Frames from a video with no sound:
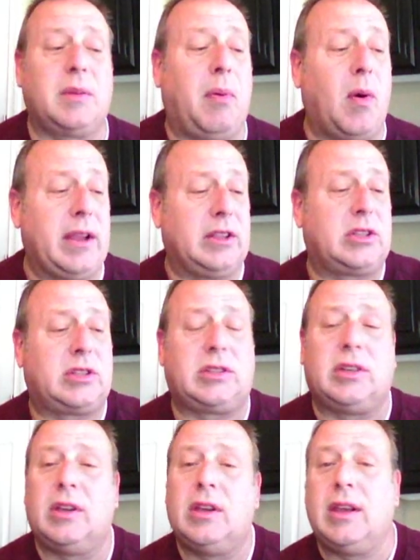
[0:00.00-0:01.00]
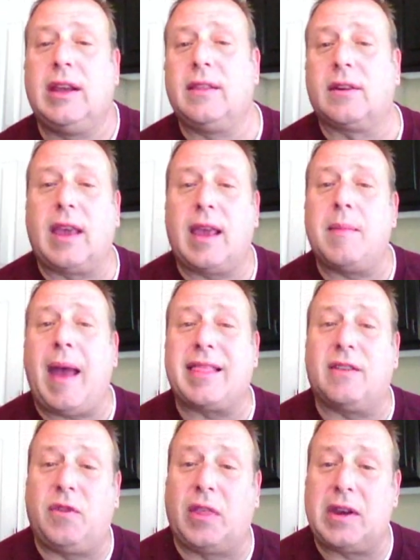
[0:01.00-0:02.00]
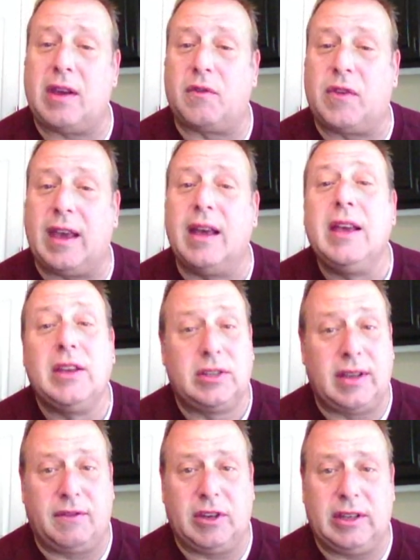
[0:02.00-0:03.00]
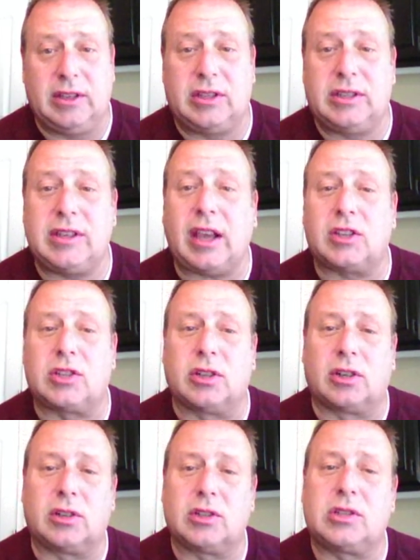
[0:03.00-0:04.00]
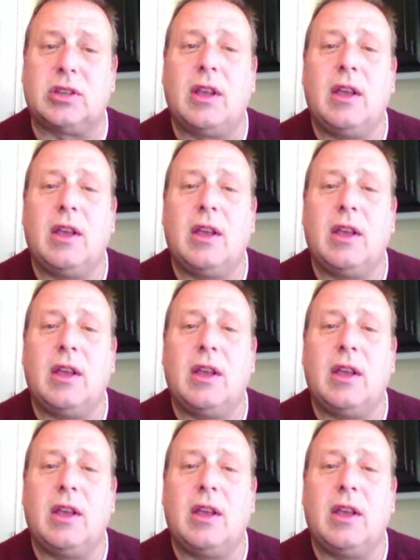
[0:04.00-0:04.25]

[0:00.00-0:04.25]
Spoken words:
the points in their game at the Philadelphia 76ers.